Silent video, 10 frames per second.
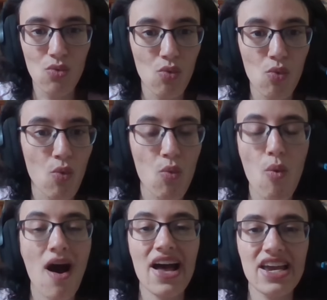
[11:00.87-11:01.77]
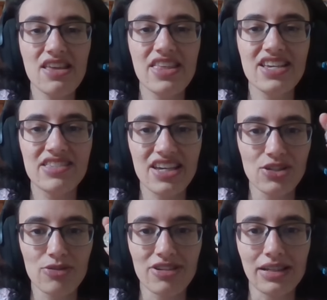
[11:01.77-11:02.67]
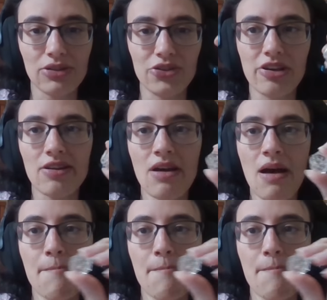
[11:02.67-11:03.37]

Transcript: why these things were included,